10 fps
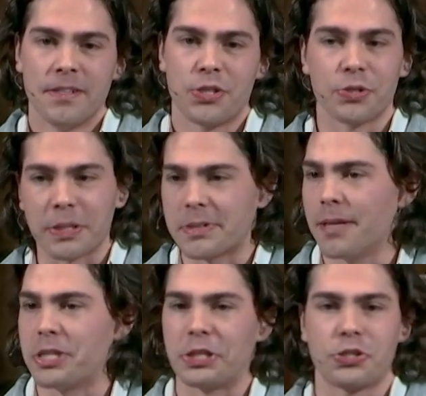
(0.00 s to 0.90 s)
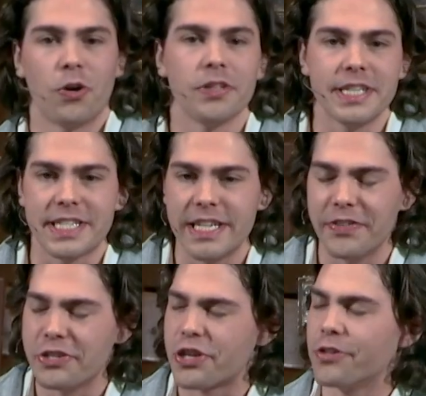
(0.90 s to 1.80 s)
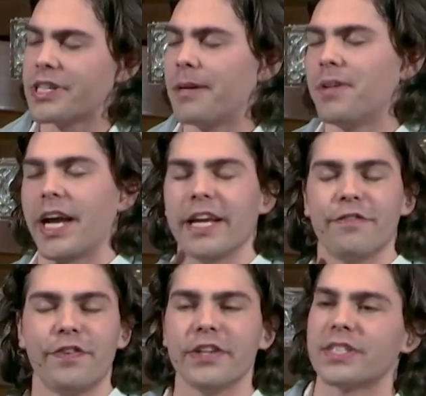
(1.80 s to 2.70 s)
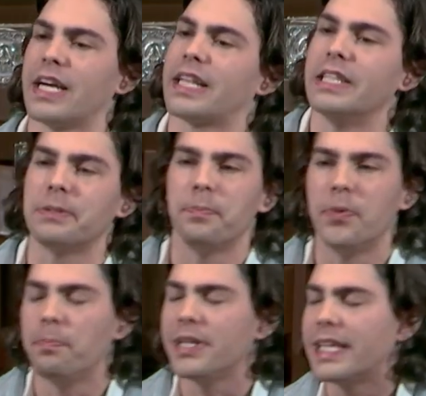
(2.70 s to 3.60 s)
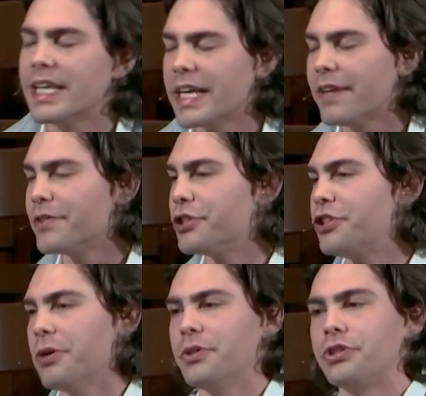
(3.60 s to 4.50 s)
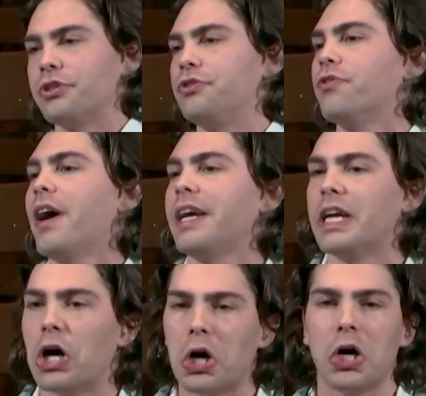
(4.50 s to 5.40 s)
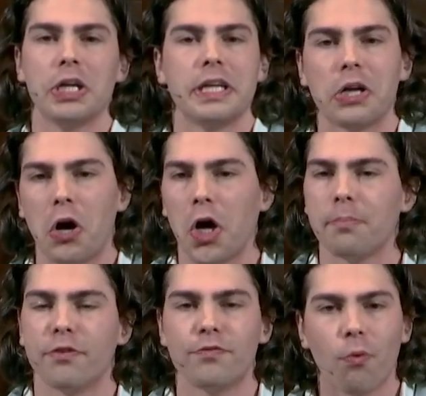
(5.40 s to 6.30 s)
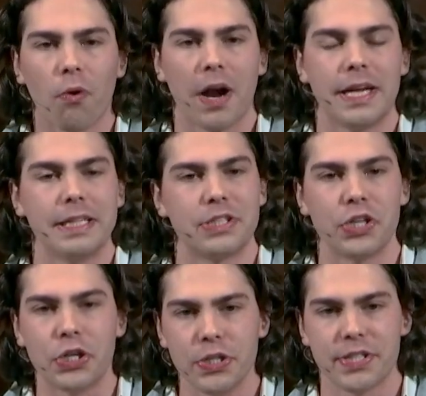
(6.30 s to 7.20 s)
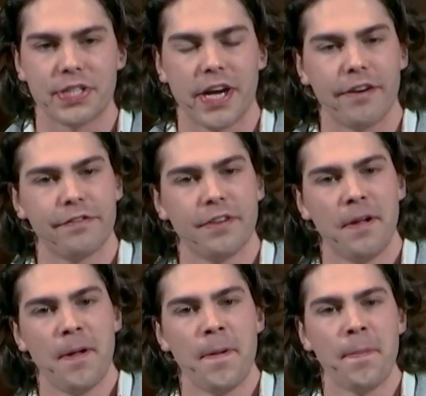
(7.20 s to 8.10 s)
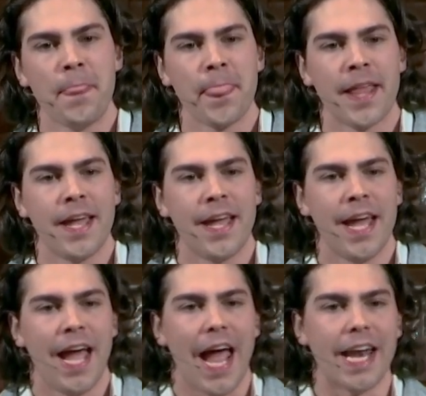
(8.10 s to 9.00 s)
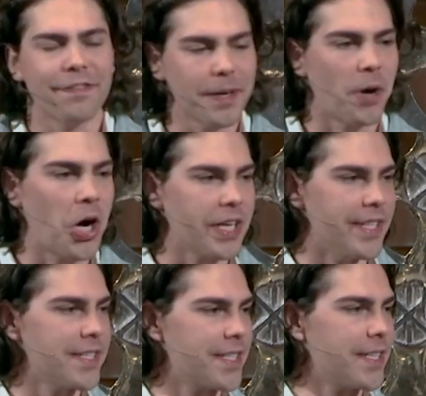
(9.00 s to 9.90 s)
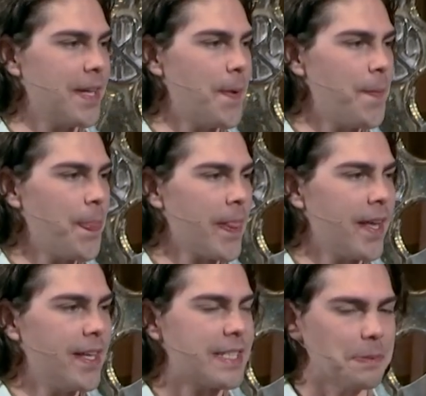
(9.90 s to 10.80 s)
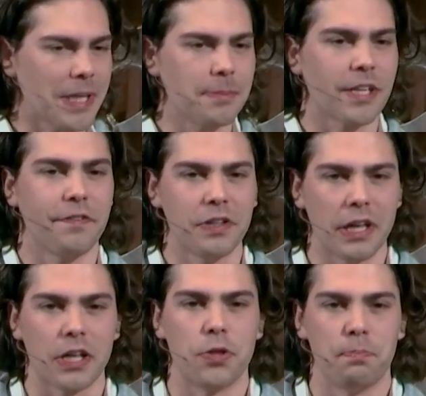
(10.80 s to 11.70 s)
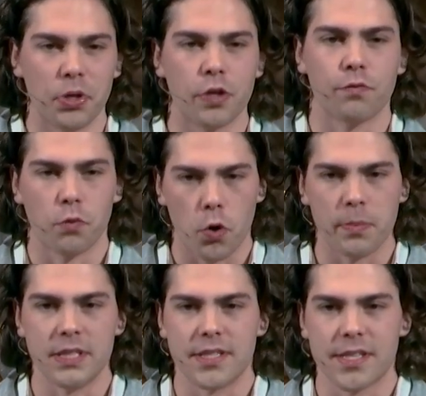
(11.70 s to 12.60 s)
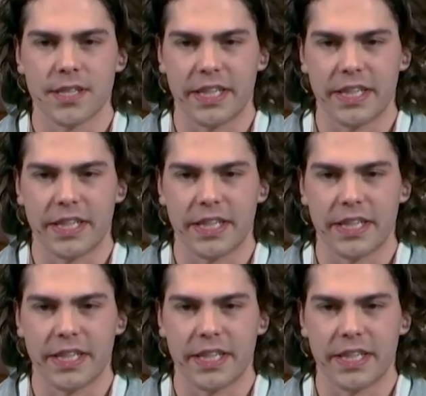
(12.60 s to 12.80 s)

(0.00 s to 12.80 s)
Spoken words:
So sometimes I start these TV shows, and I'm like, it feels like this, the beginning of the show is just dragging on and on before I get to the good stuff. And if I'm honest, sometimes I feel like the Book of Romans